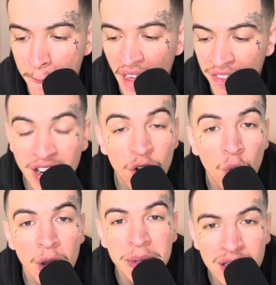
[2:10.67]
they don't want
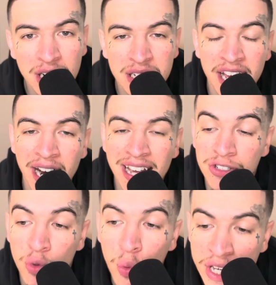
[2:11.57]
to be looked at
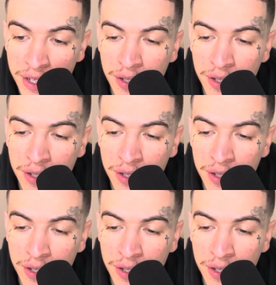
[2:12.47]
as weak